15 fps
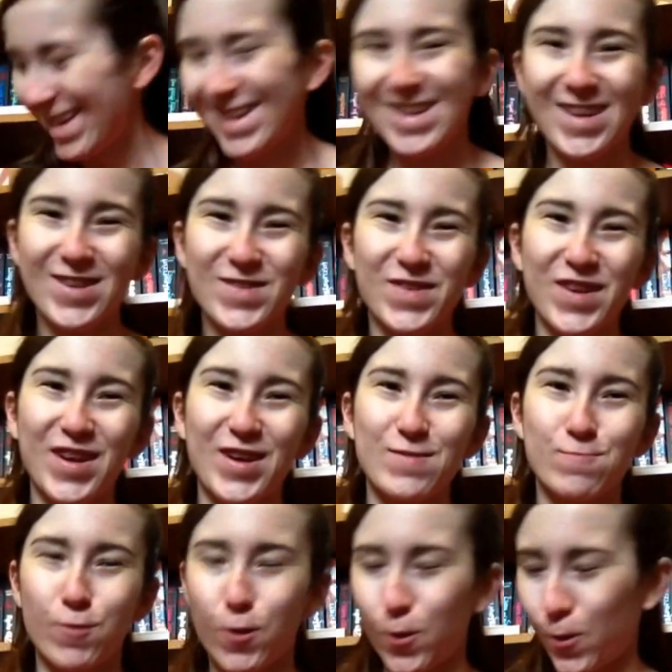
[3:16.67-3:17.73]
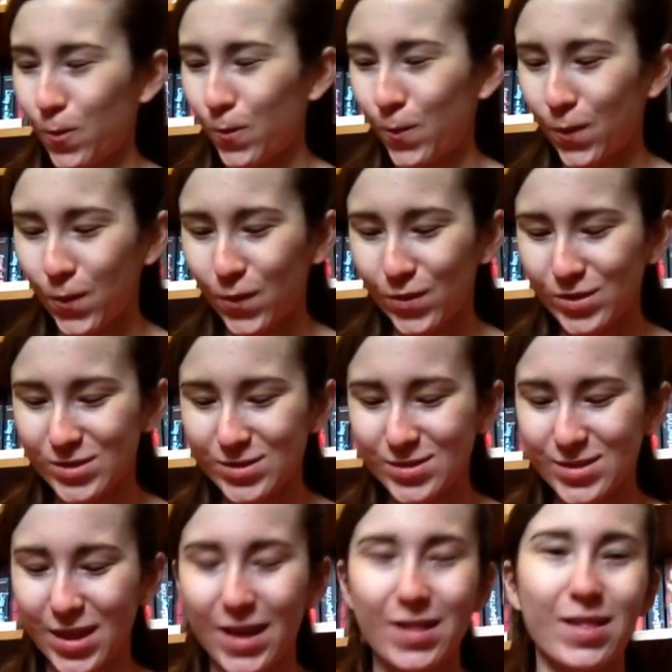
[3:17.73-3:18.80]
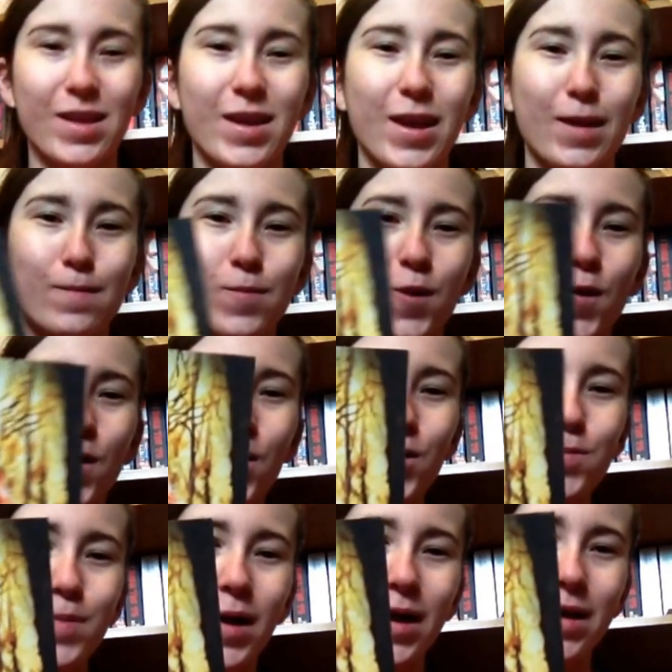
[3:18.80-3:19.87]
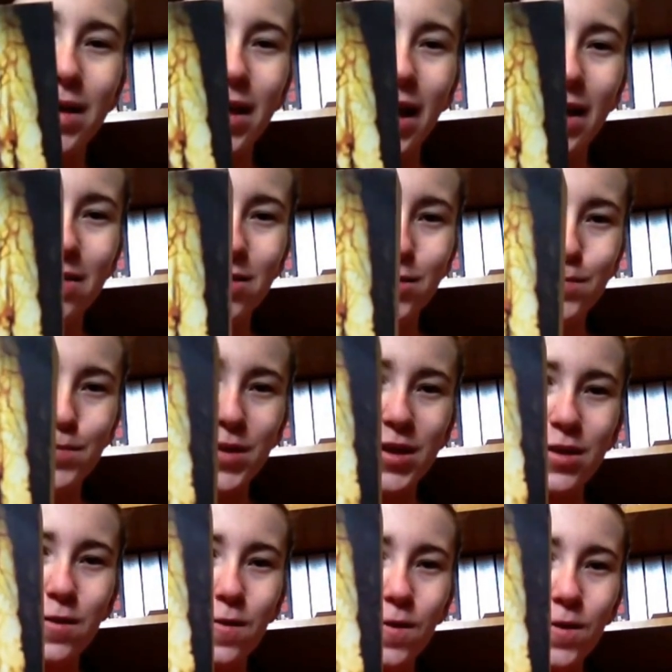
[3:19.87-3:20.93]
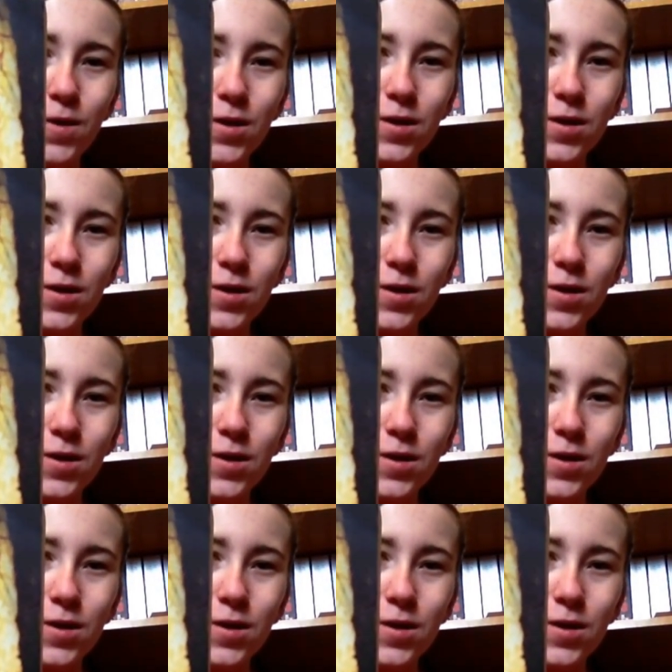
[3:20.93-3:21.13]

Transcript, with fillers: Next book I bought was Deadly Hemlock by Kathleen Peacock.